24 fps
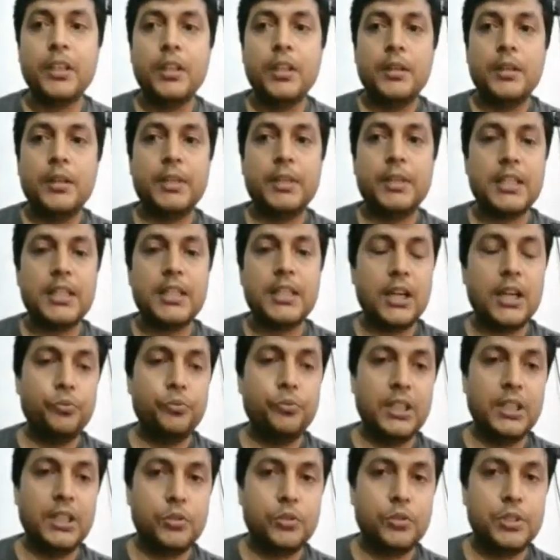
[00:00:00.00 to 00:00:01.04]
Okay,
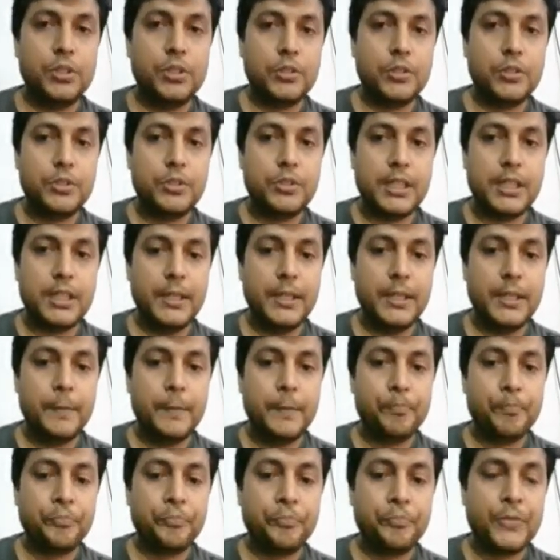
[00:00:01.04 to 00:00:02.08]
but now we are going
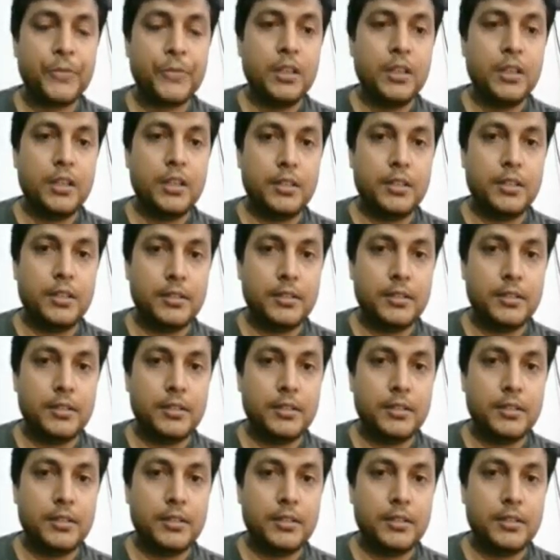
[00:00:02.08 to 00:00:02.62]
to see